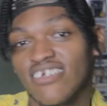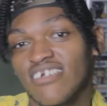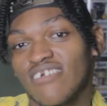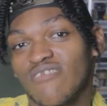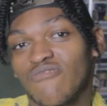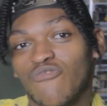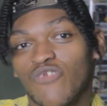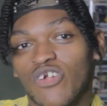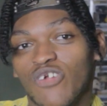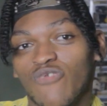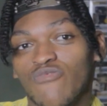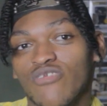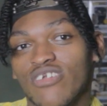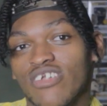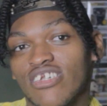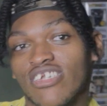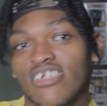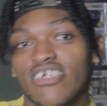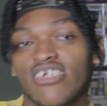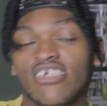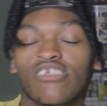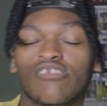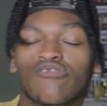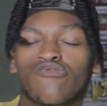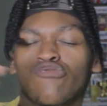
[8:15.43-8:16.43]
Where we get
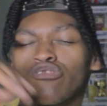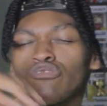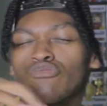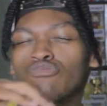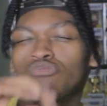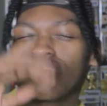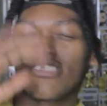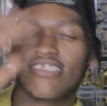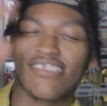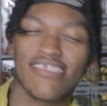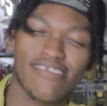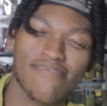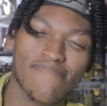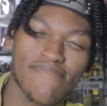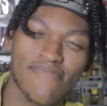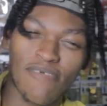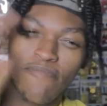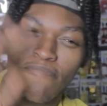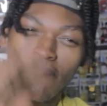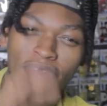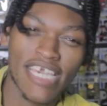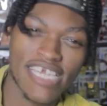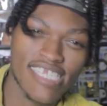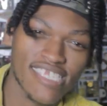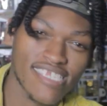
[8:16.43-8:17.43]
introduced to some
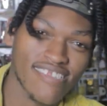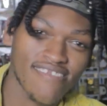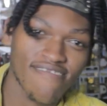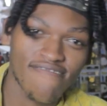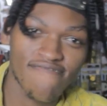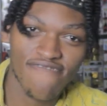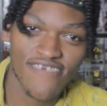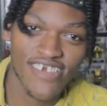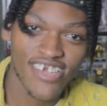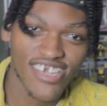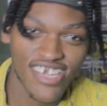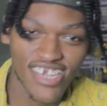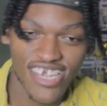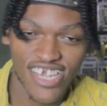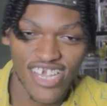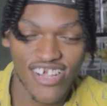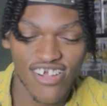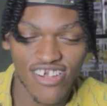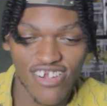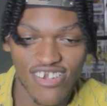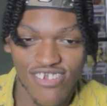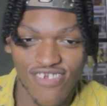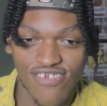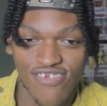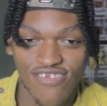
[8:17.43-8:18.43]
amazing fucking
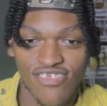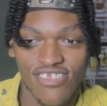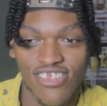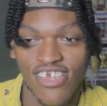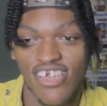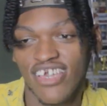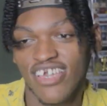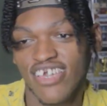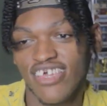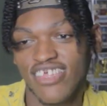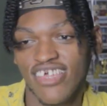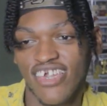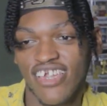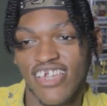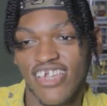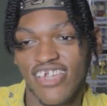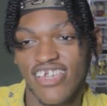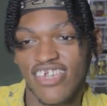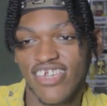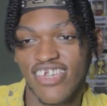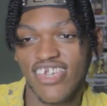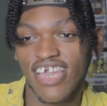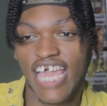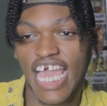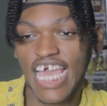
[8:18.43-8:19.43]
characters. They
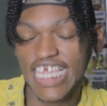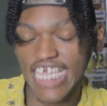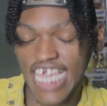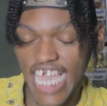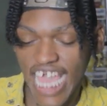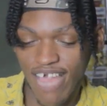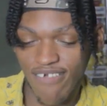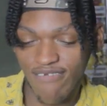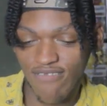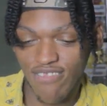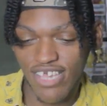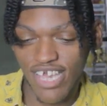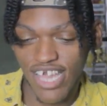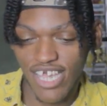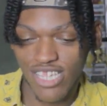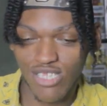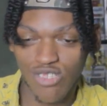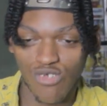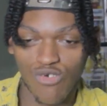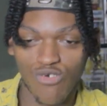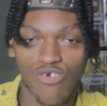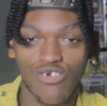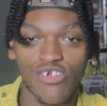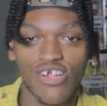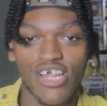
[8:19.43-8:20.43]
have to
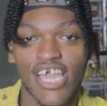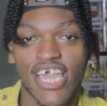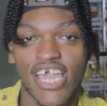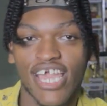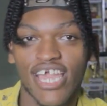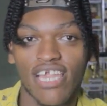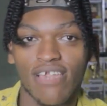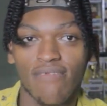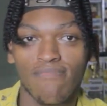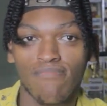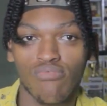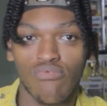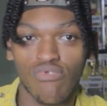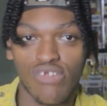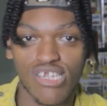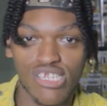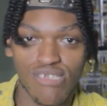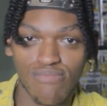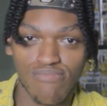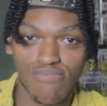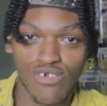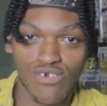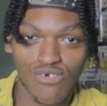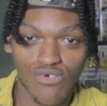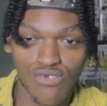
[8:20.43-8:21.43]
escort a bridge
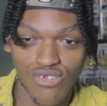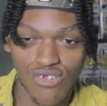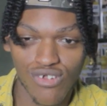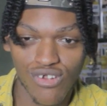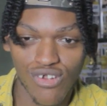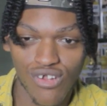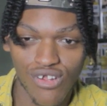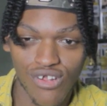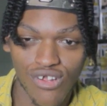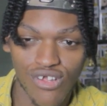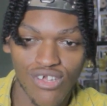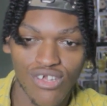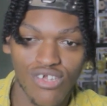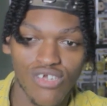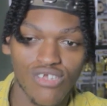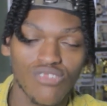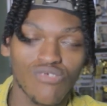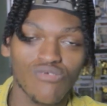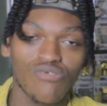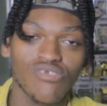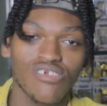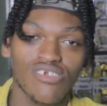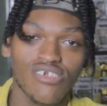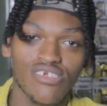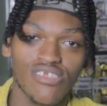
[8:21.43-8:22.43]
builder to
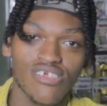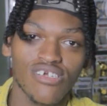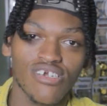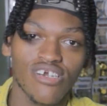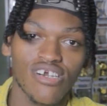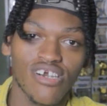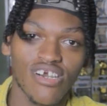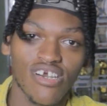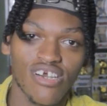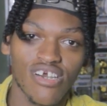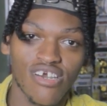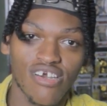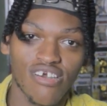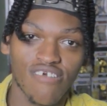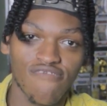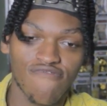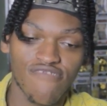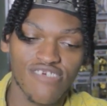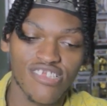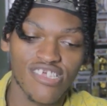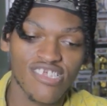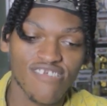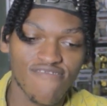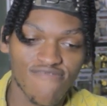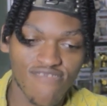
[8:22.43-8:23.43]
the
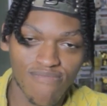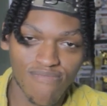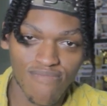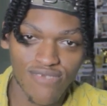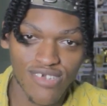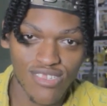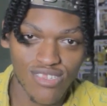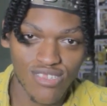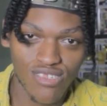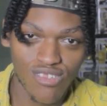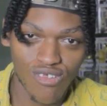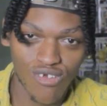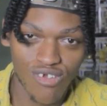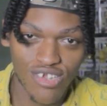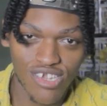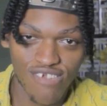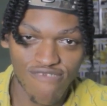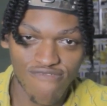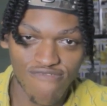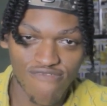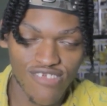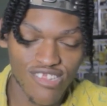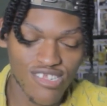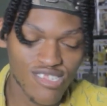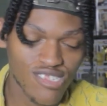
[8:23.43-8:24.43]
Village of the Mist so he can
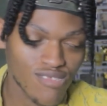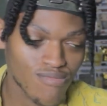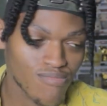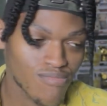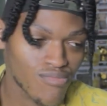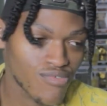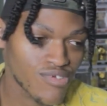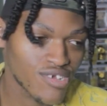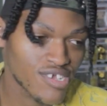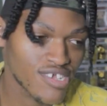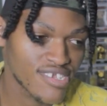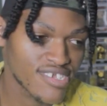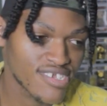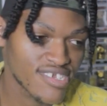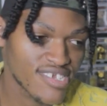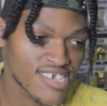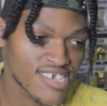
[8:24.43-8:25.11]
finish the bridge.